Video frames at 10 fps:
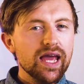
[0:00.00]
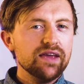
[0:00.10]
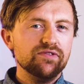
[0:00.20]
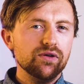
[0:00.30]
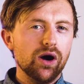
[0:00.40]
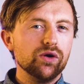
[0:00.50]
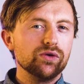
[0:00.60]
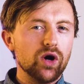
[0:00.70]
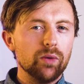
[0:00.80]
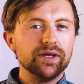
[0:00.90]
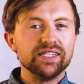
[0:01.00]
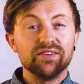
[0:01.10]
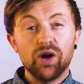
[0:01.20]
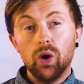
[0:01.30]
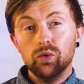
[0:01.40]
If you own copies
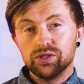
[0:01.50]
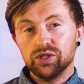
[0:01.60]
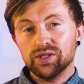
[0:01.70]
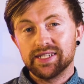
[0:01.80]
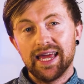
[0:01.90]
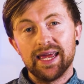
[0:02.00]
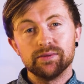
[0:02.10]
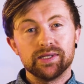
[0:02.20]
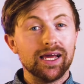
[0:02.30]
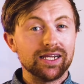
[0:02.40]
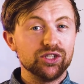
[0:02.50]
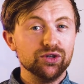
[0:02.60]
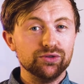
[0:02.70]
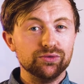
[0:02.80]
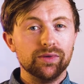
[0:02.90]
of old DOS games like
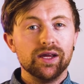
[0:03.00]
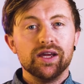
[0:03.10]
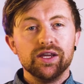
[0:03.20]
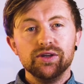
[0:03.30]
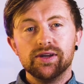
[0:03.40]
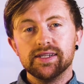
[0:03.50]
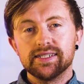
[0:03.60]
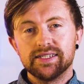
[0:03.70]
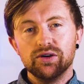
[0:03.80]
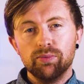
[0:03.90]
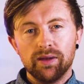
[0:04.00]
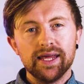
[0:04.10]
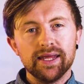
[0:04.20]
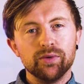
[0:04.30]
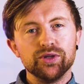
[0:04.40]
Doom, you can still
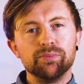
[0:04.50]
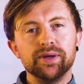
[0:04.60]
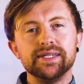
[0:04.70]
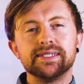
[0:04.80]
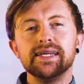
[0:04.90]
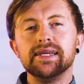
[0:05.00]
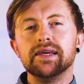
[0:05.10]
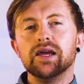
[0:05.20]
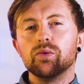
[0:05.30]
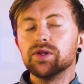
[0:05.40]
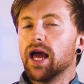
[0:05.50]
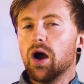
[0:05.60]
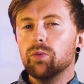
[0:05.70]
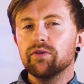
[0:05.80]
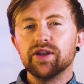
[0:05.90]
play them on your PC with the
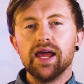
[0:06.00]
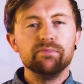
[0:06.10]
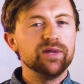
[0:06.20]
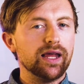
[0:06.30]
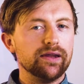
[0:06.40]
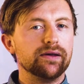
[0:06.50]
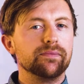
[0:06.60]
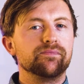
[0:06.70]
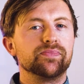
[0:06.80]
help of an emulator.